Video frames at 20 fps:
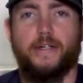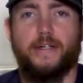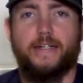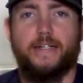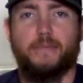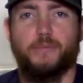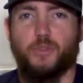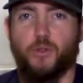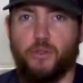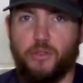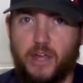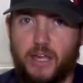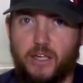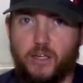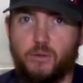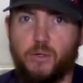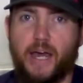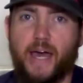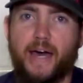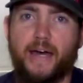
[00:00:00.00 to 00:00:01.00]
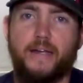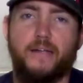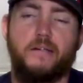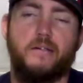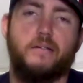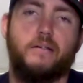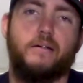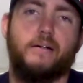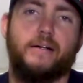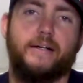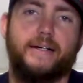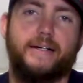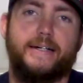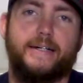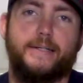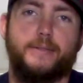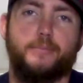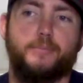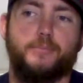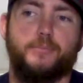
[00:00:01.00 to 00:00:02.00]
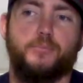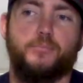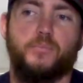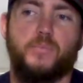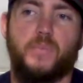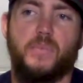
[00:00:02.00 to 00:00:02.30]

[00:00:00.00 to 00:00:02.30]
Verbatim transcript: Uh, so thank you, Dan. Um,